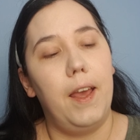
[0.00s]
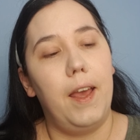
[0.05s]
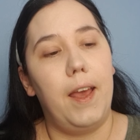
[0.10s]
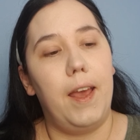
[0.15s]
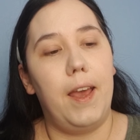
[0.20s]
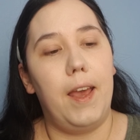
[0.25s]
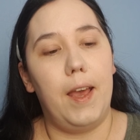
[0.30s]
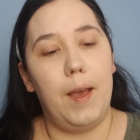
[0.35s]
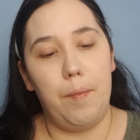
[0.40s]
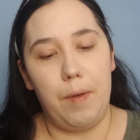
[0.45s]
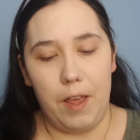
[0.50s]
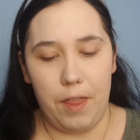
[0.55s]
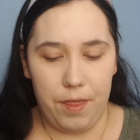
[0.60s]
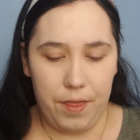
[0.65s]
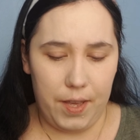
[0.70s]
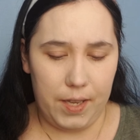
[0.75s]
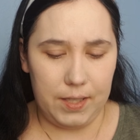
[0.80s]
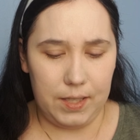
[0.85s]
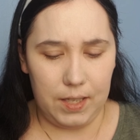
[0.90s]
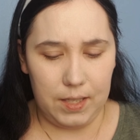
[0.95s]
And
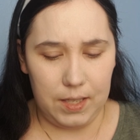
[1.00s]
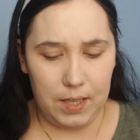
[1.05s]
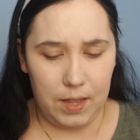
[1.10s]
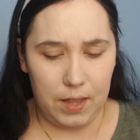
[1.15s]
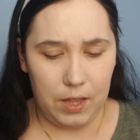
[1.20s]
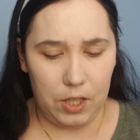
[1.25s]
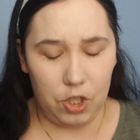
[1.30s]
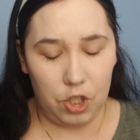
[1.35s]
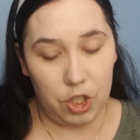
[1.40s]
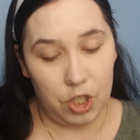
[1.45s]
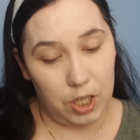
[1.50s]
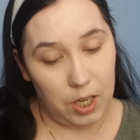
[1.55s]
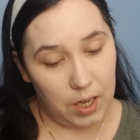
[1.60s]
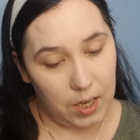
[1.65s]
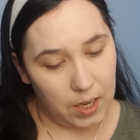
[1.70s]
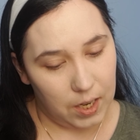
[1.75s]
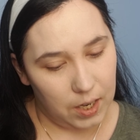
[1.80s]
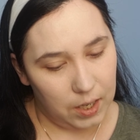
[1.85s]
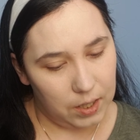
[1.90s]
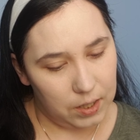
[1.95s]
this is in the
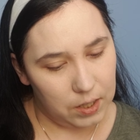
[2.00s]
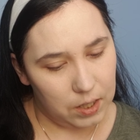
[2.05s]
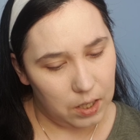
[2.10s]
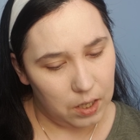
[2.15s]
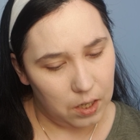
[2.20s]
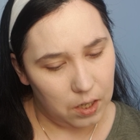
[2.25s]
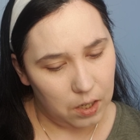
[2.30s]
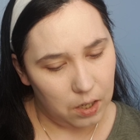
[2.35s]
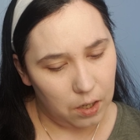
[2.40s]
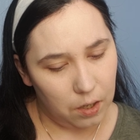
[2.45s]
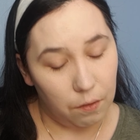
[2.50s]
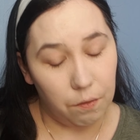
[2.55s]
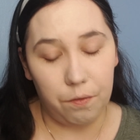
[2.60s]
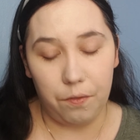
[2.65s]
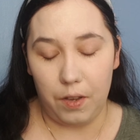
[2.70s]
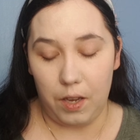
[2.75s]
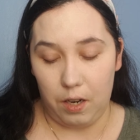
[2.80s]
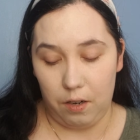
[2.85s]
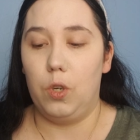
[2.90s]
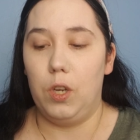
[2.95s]
shade
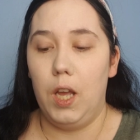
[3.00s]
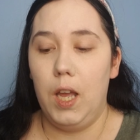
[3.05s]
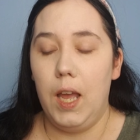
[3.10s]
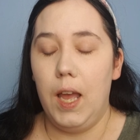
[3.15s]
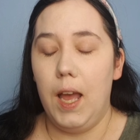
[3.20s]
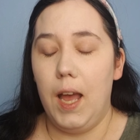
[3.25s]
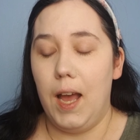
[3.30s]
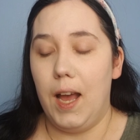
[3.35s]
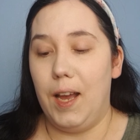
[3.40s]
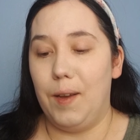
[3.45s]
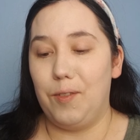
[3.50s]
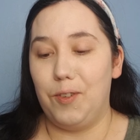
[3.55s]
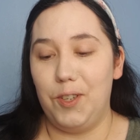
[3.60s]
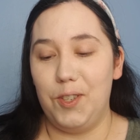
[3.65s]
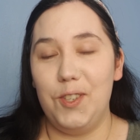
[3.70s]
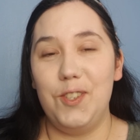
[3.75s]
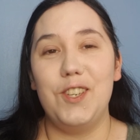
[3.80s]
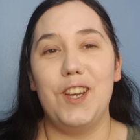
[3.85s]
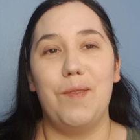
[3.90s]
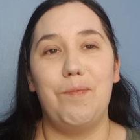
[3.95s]
Fair. I'm
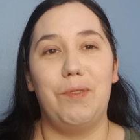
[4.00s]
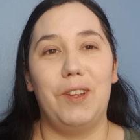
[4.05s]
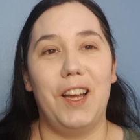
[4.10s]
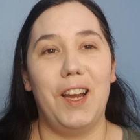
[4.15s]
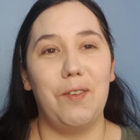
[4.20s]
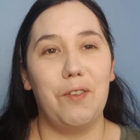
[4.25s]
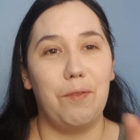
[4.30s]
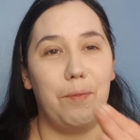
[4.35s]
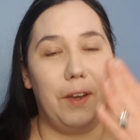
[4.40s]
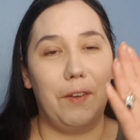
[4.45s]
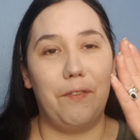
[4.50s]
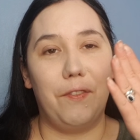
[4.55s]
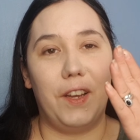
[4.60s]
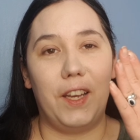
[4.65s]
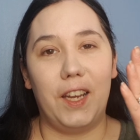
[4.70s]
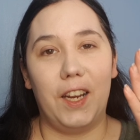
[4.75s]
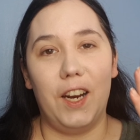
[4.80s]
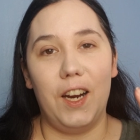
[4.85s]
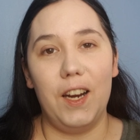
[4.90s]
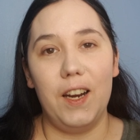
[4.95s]
going to apply with my
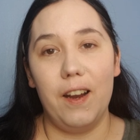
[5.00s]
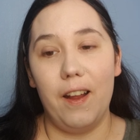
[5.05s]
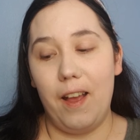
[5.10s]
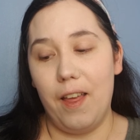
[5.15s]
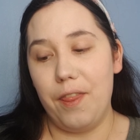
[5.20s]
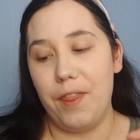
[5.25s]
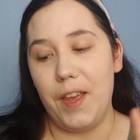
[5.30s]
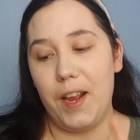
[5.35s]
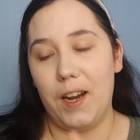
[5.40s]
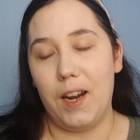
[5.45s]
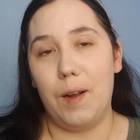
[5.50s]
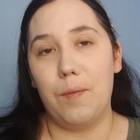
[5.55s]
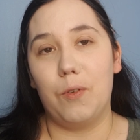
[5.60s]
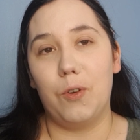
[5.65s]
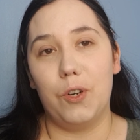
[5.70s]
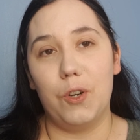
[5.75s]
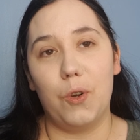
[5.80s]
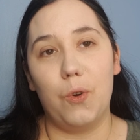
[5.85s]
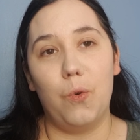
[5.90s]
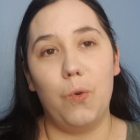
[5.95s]
finger, and then I'm
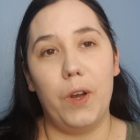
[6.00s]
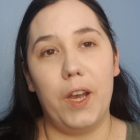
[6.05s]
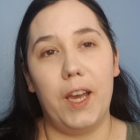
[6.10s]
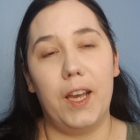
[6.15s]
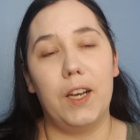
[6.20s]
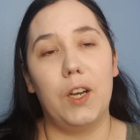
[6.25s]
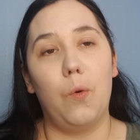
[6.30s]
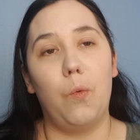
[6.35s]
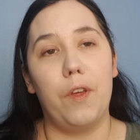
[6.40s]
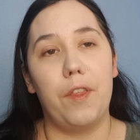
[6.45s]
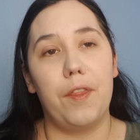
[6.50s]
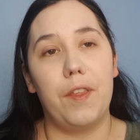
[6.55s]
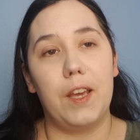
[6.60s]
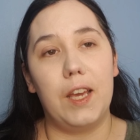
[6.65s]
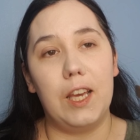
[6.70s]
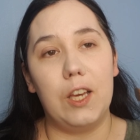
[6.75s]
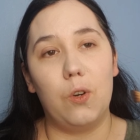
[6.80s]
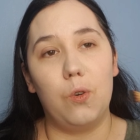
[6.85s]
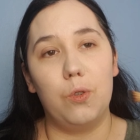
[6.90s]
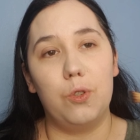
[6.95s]
going to go in with
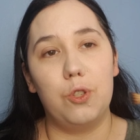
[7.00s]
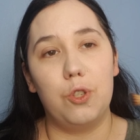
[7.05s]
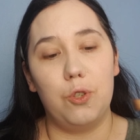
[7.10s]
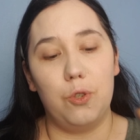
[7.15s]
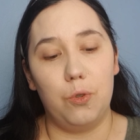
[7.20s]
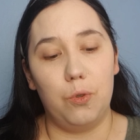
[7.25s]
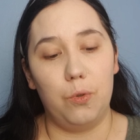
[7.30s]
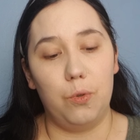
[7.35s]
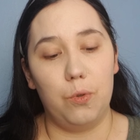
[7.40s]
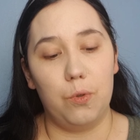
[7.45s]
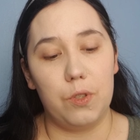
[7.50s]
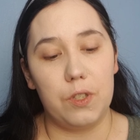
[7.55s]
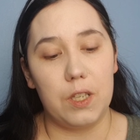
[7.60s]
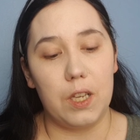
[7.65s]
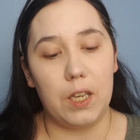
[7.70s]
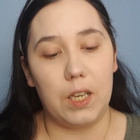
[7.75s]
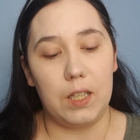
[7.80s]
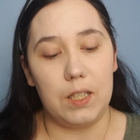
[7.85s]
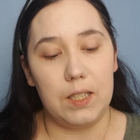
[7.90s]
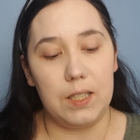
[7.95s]
the Eco
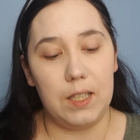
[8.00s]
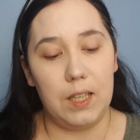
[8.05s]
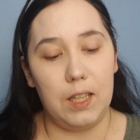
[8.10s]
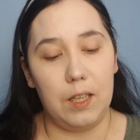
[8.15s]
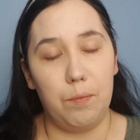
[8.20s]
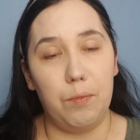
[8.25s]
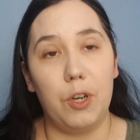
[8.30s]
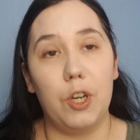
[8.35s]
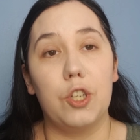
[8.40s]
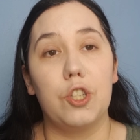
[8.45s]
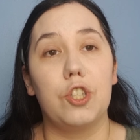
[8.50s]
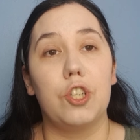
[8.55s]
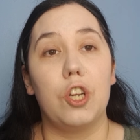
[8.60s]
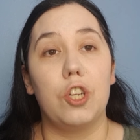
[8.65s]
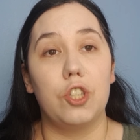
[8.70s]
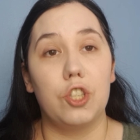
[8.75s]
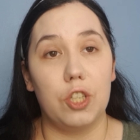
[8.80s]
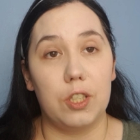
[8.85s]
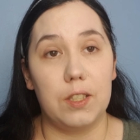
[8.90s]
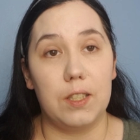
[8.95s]
Tools concealing brush
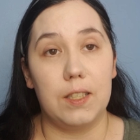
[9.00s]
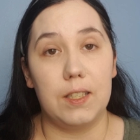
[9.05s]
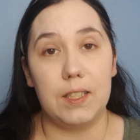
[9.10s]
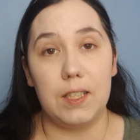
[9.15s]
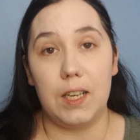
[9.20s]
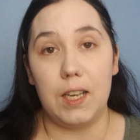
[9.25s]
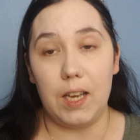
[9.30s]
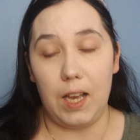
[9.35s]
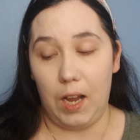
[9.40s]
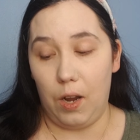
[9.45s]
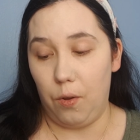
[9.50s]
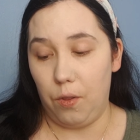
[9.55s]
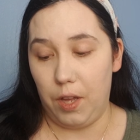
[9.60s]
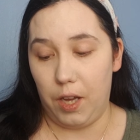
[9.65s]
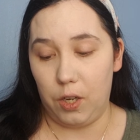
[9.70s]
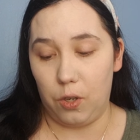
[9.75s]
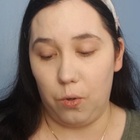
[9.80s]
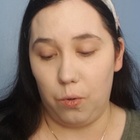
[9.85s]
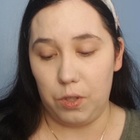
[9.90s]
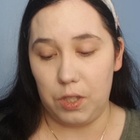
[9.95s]
just to see how
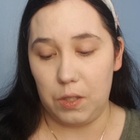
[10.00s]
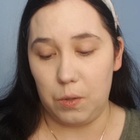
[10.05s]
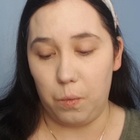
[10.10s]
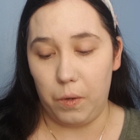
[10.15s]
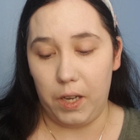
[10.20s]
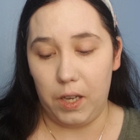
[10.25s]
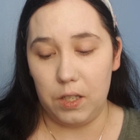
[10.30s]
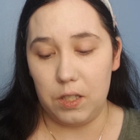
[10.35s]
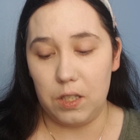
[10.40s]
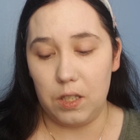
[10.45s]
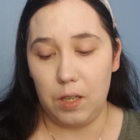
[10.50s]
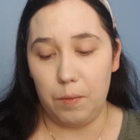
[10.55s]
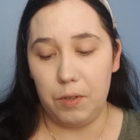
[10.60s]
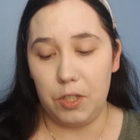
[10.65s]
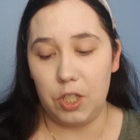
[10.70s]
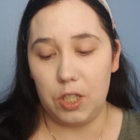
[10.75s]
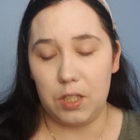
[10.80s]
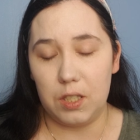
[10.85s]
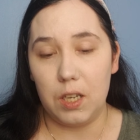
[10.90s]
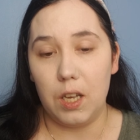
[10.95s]
that goes as well. So let
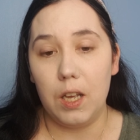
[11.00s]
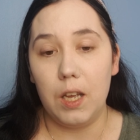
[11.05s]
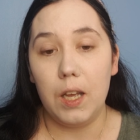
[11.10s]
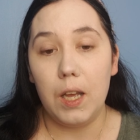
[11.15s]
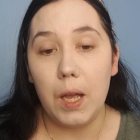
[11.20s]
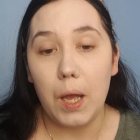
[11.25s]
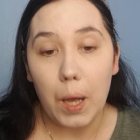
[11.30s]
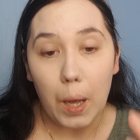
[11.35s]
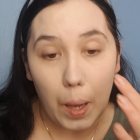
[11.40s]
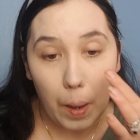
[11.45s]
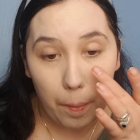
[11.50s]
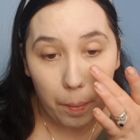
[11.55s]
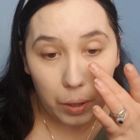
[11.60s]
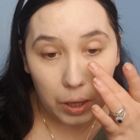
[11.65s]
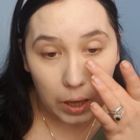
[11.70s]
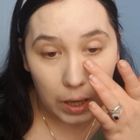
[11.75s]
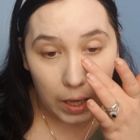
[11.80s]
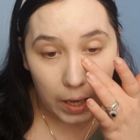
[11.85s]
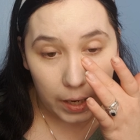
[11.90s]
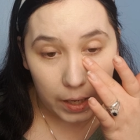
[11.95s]
me just
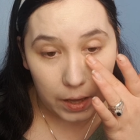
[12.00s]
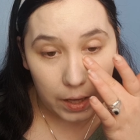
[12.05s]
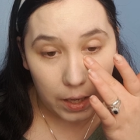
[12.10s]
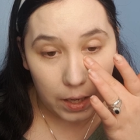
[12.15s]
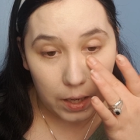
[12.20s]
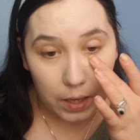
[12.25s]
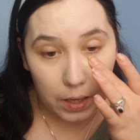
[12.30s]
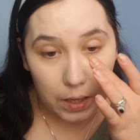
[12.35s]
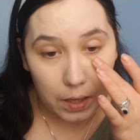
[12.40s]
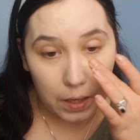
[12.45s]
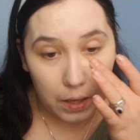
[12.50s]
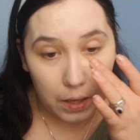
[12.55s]
apply that.